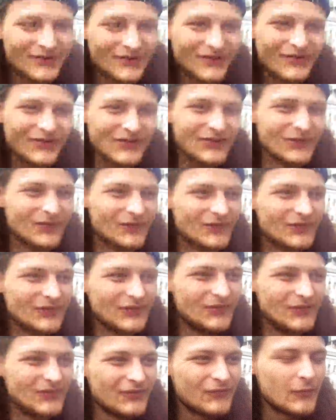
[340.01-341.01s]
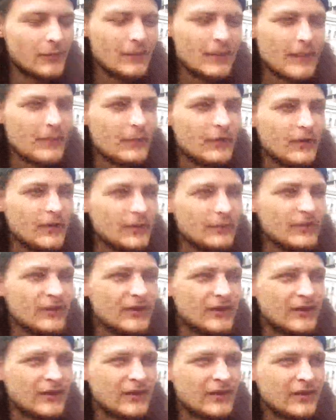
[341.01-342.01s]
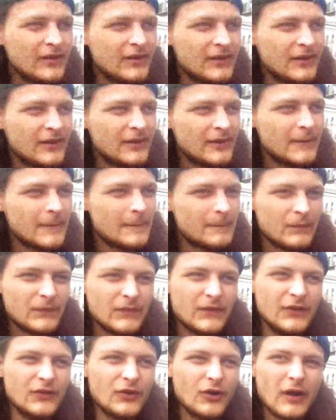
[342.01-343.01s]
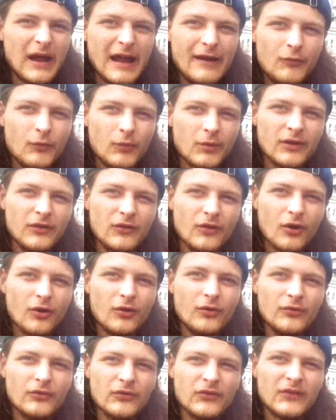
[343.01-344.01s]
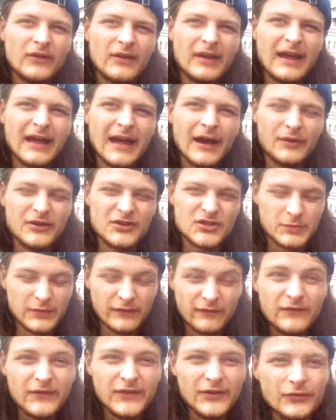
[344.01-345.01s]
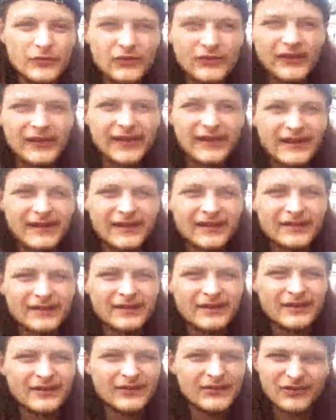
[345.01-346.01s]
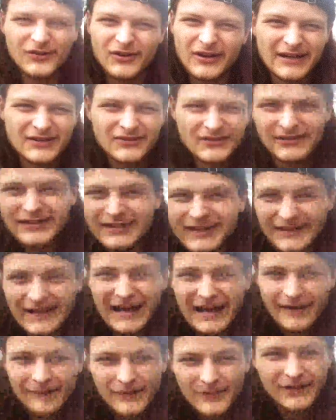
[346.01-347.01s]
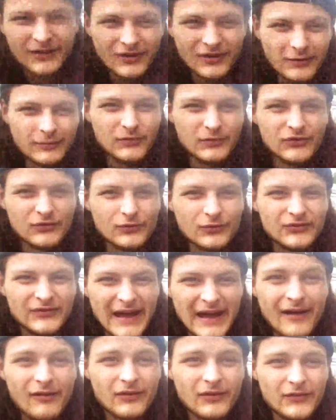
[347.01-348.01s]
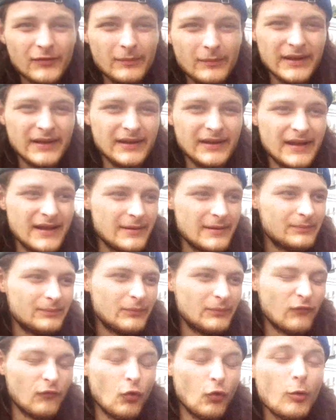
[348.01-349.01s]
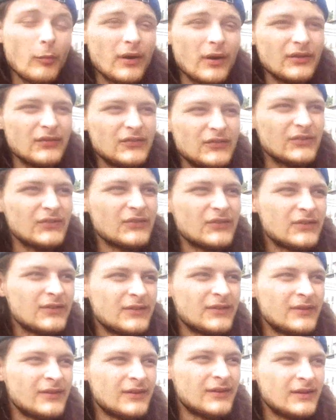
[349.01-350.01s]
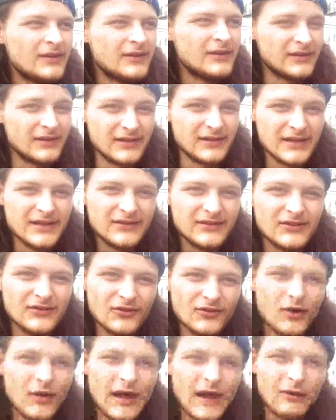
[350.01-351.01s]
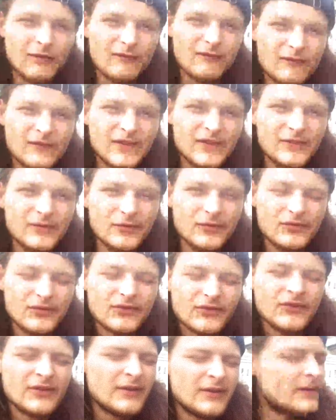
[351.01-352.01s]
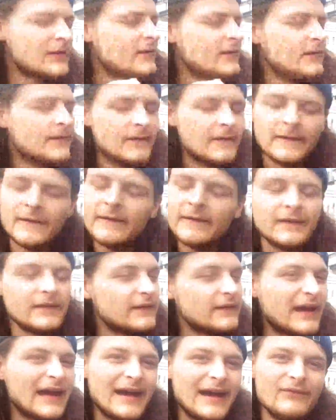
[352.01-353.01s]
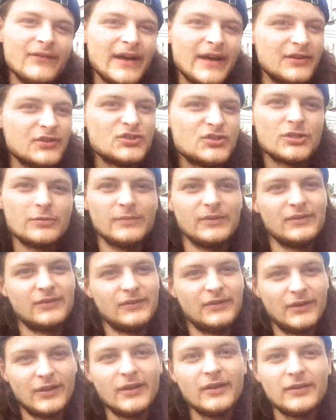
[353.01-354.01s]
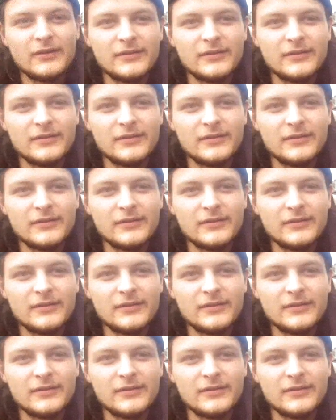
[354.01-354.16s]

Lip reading: so this is all just real for memory, but you know, everyone knows how an instrument feels in their hand, so you don't actually need to have any kind of musical talent to be an air performer. It's just, you need to know how it feels to have that instrument, you know?